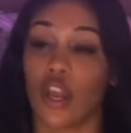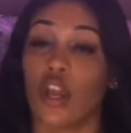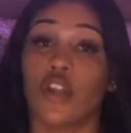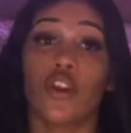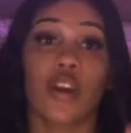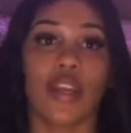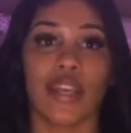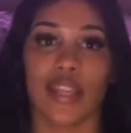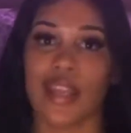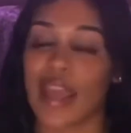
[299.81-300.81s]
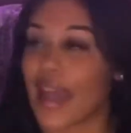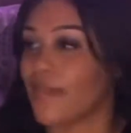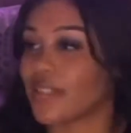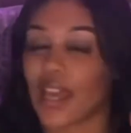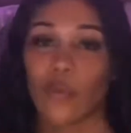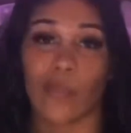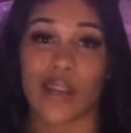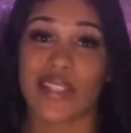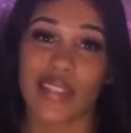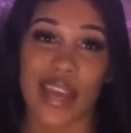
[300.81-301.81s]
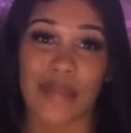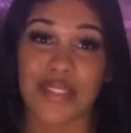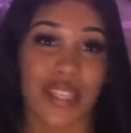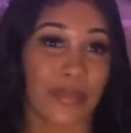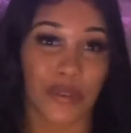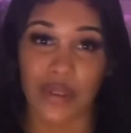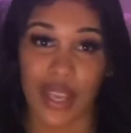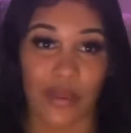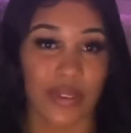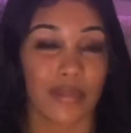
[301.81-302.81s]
You're gonna need apps like WhatsApp to communicate with them.